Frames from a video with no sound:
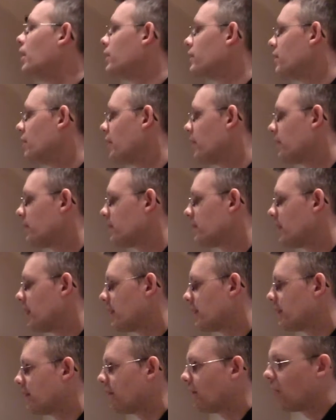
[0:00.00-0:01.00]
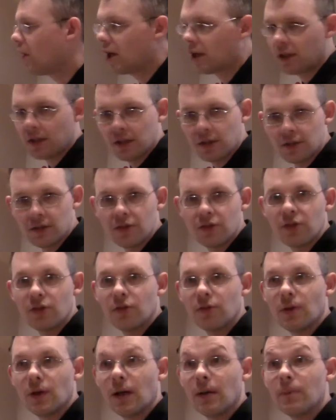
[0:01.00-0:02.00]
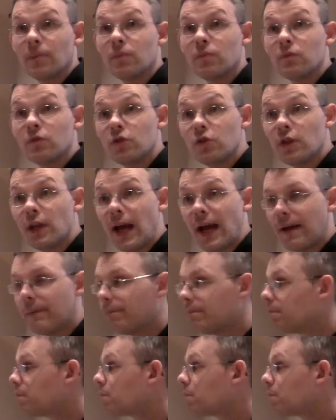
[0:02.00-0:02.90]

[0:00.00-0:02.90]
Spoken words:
So that was nice of Haugen to do that.